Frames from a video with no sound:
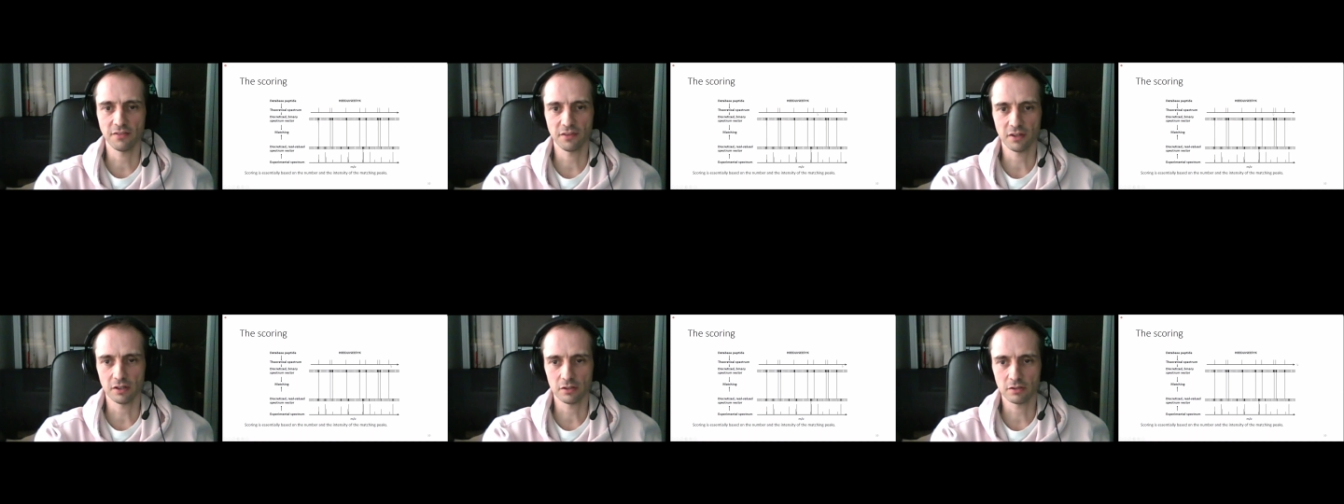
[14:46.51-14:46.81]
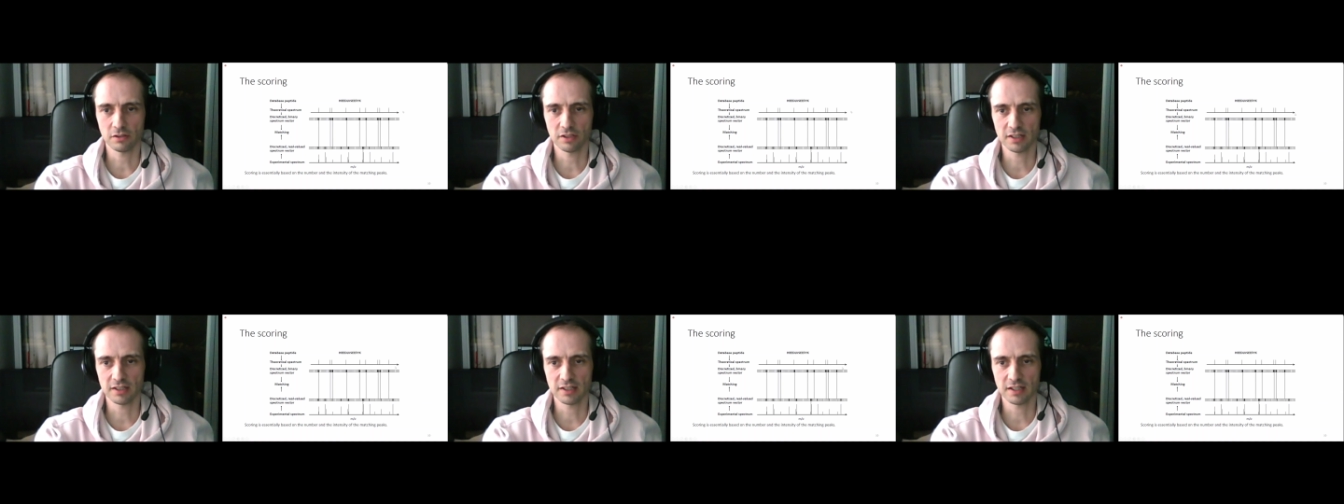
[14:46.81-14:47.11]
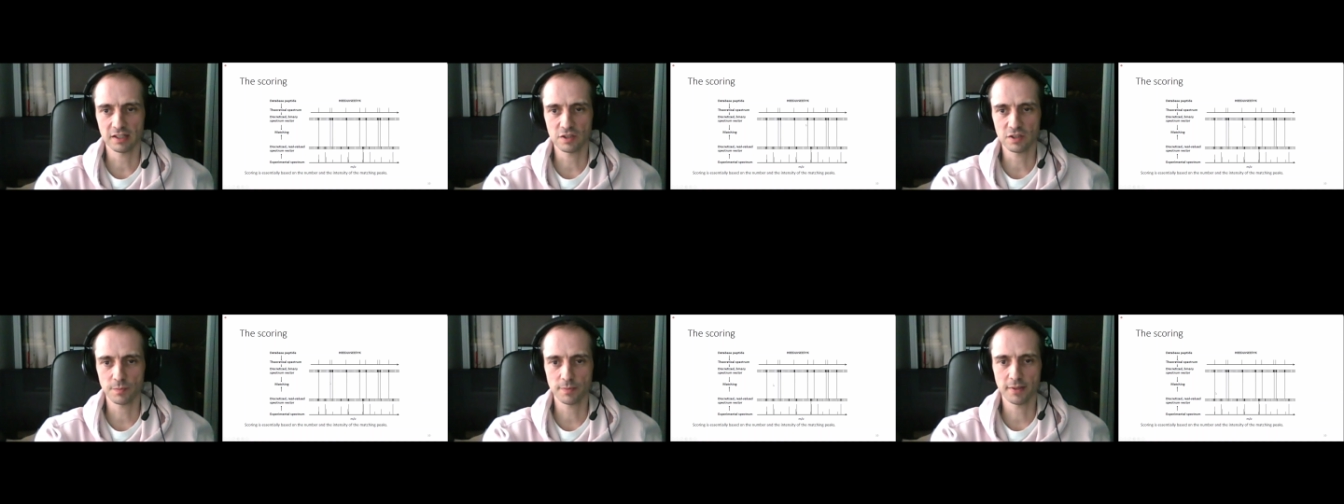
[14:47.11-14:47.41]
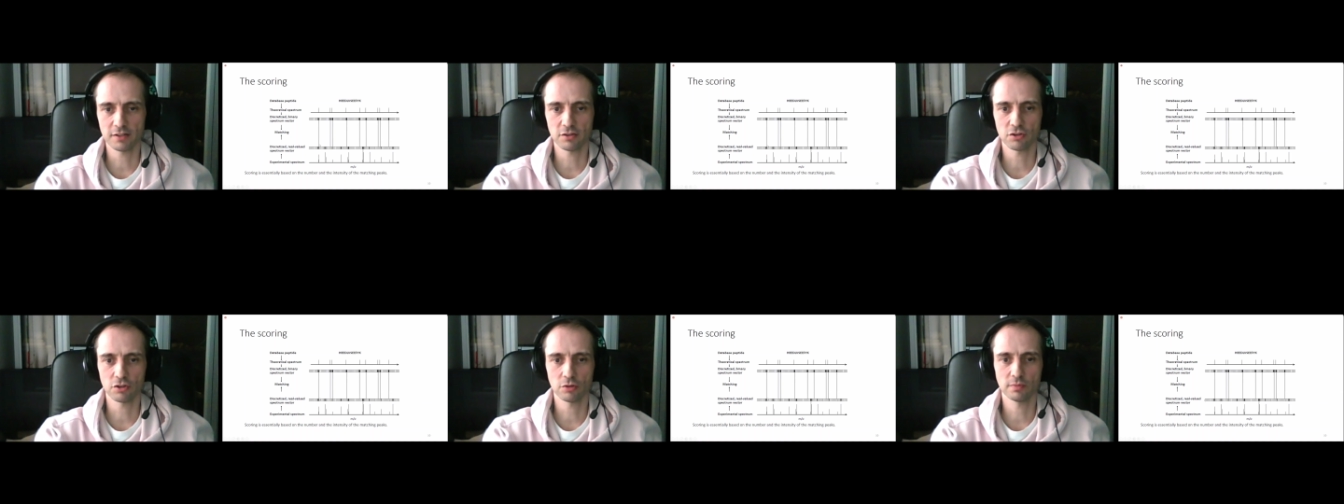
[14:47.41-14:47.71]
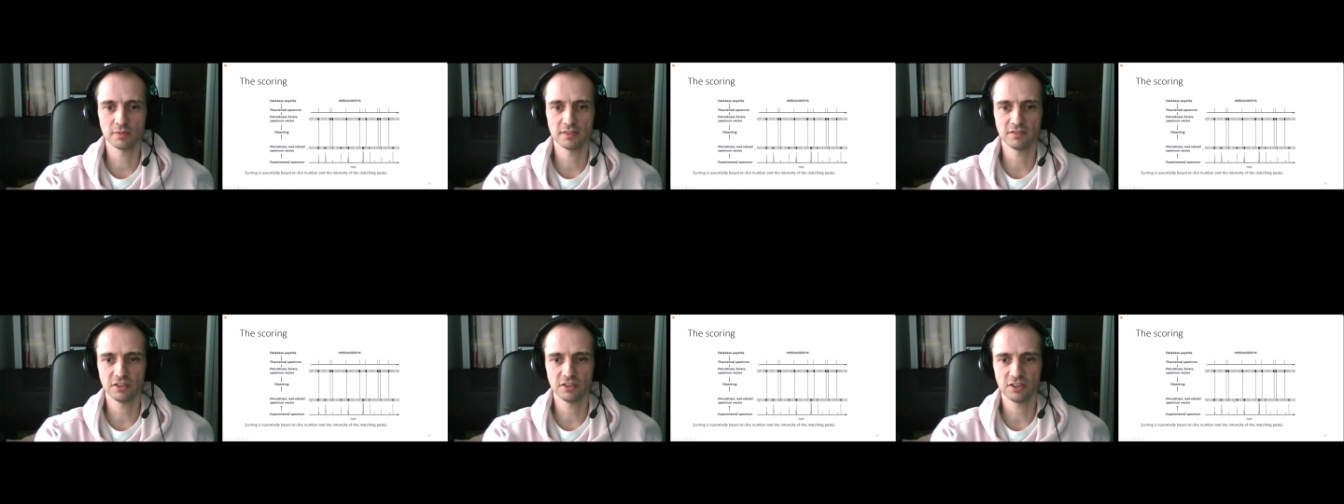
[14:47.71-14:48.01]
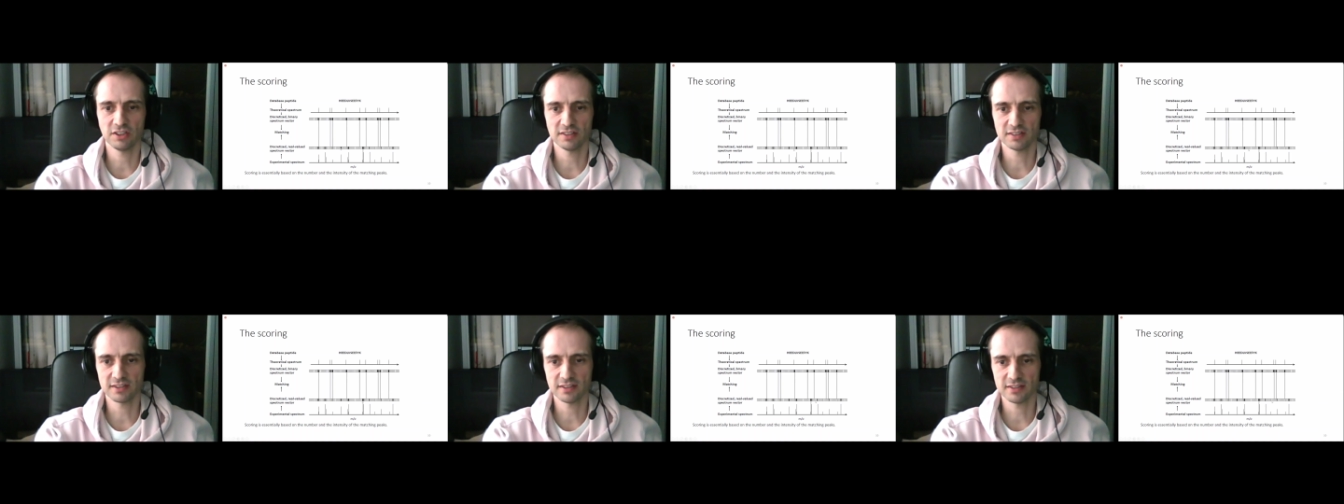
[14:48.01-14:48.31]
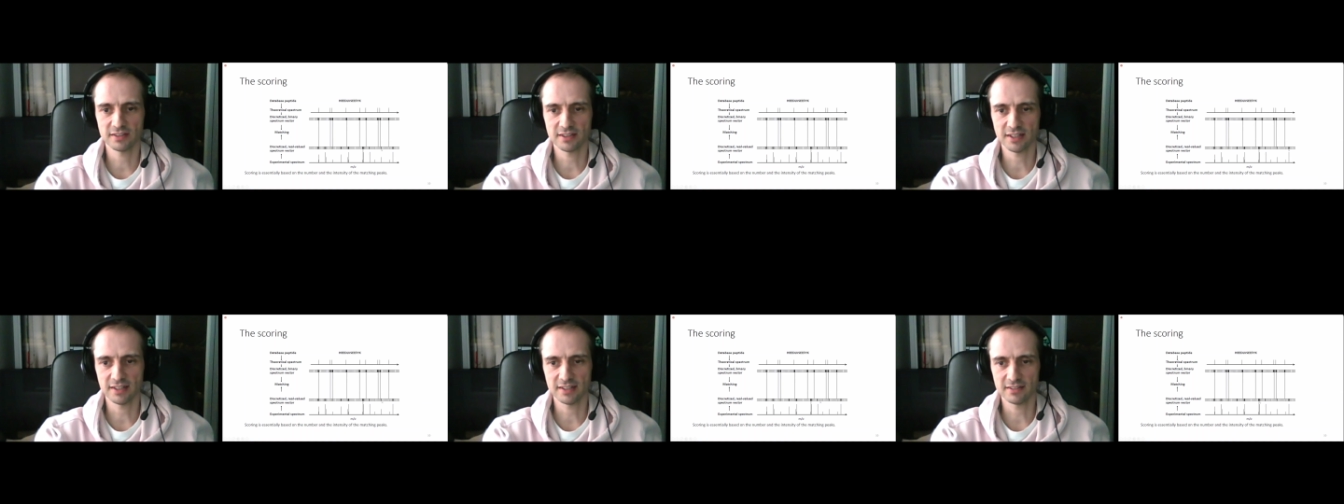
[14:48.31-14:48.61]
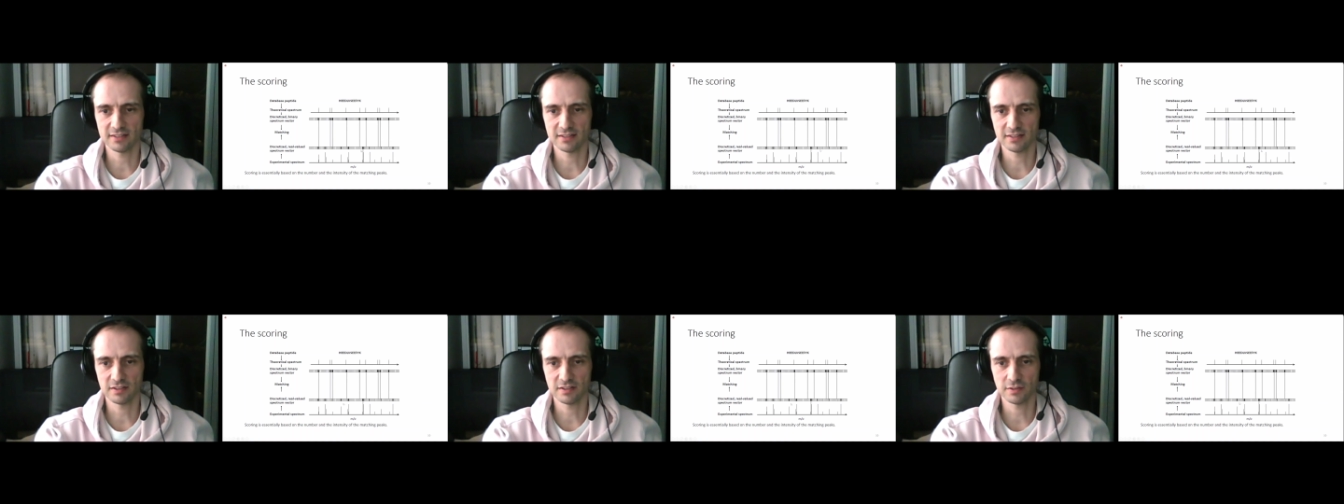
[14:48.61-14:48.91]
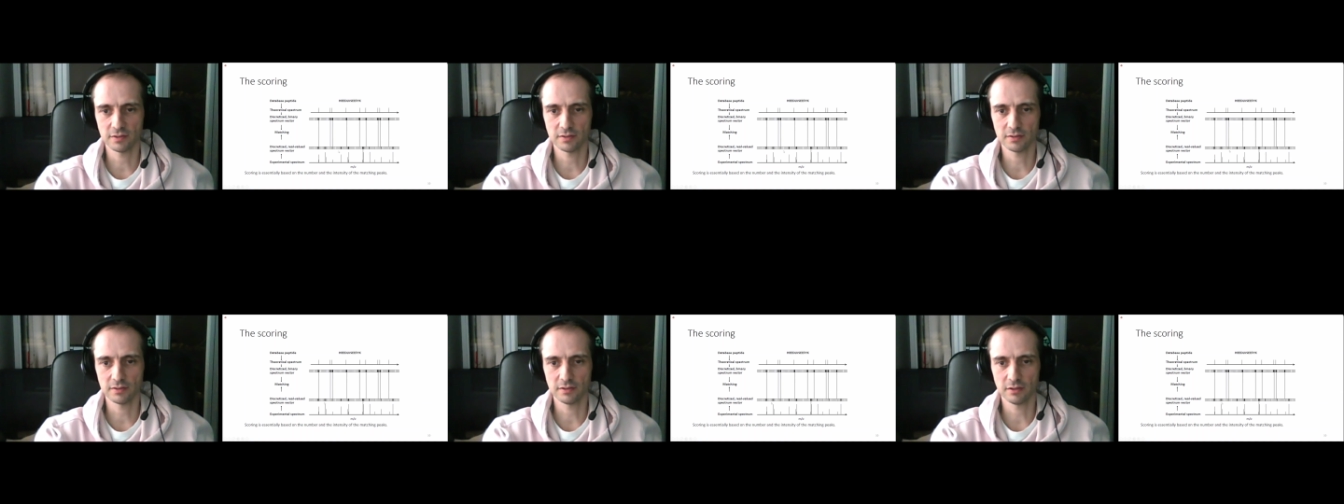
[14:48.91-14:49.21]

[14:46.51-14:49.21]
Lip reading: theoretical spectrum, then we discretize this